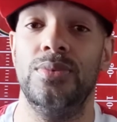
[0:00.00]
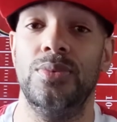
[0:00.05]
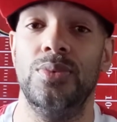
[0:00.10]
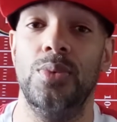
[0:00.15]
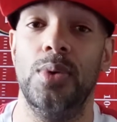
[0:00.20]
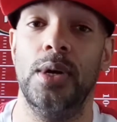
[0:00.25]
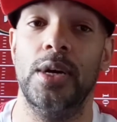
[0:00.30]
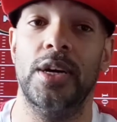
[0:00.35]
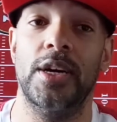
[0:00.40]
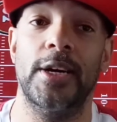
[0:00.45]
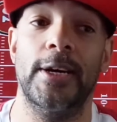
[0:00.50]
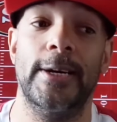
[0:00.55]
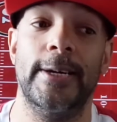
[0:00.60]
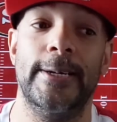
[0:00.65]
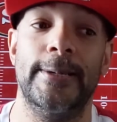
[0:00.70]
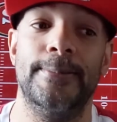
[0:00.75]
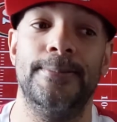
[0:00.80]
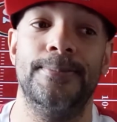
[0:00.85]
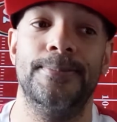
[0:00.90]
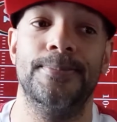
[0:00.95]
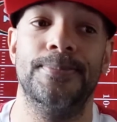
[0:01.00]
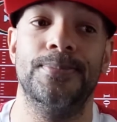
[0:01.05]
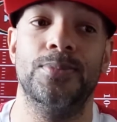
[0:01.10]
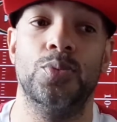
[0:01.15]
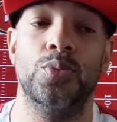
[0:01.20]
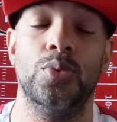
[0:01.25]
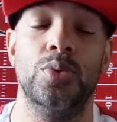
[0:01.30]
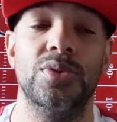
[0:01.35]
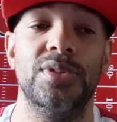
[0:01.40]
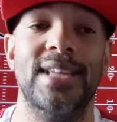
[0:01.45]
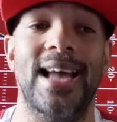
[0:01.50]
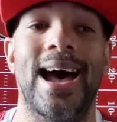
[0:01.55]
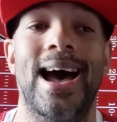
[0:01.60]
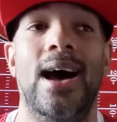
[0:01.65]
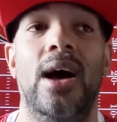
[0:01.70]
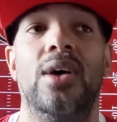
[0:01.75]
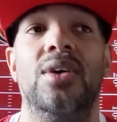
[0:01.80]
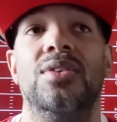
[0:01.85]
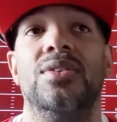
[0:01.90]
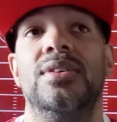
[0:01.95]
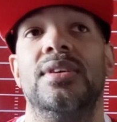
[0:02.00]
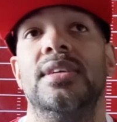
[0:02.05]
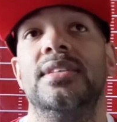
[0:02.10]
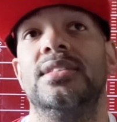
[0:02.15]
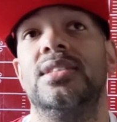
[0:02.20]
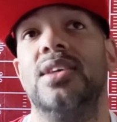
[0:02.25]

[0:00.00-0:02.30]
were ruled out.